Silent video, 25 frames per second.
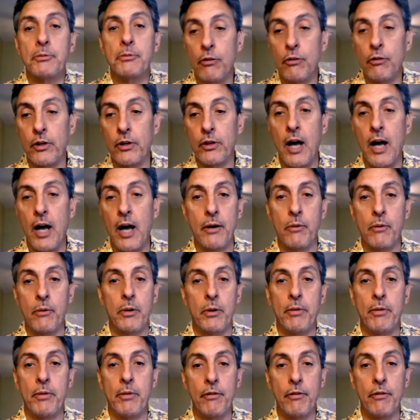overnight and
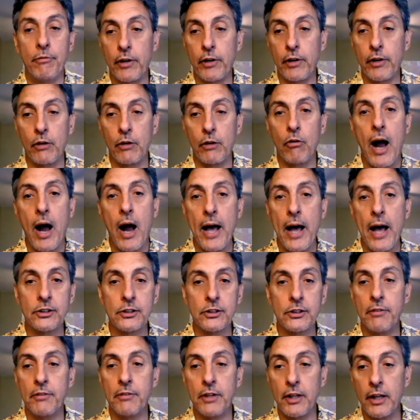we'd be in freaking riots
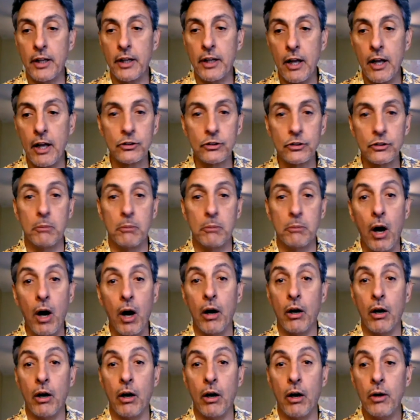and everything else
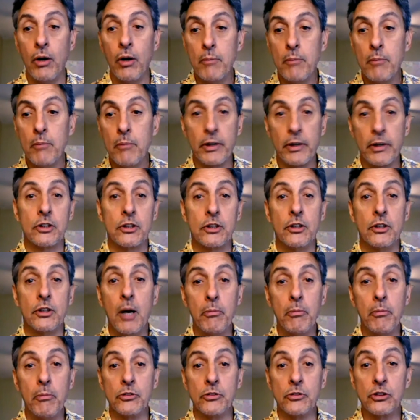tomorrow because the
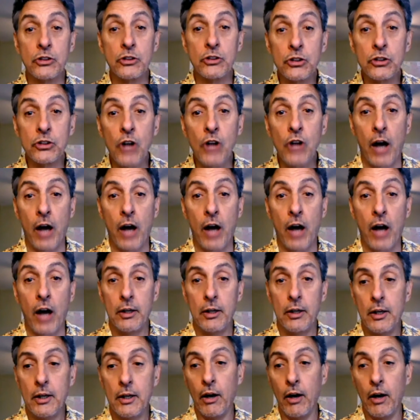numbers suck.
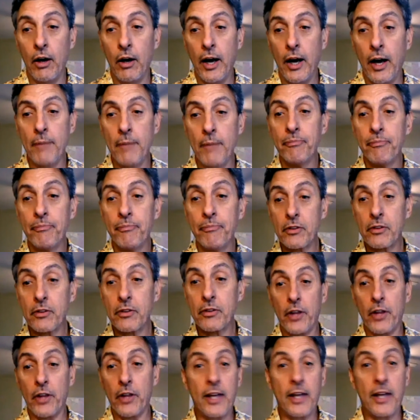All right. So
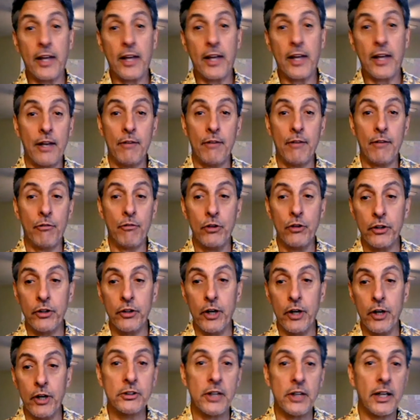they can't give real
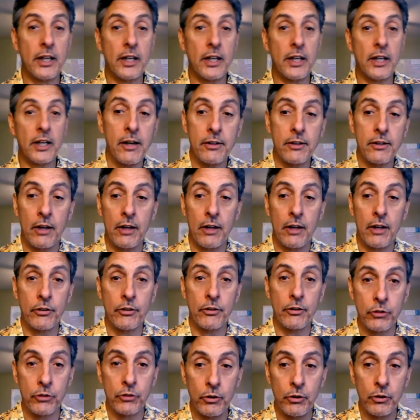numbers. They can't tell the
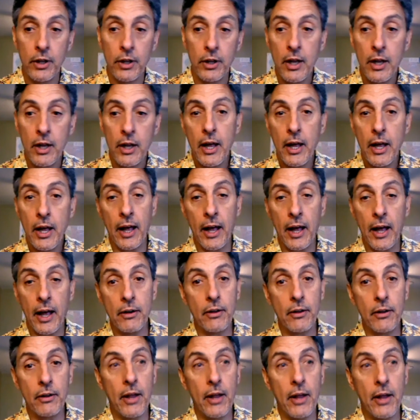truth.
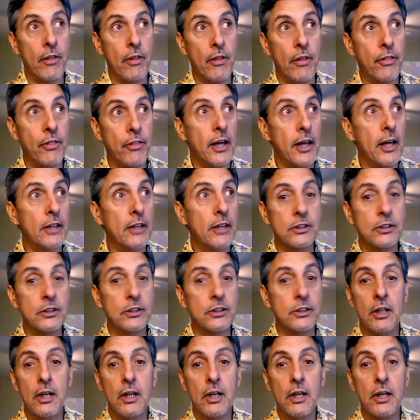And the thing
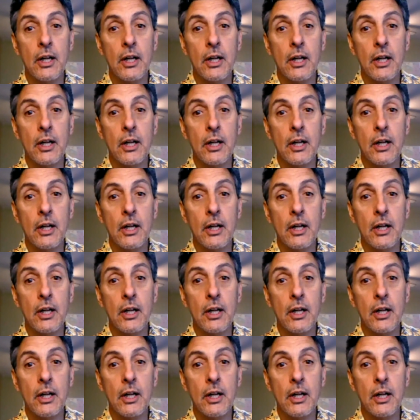is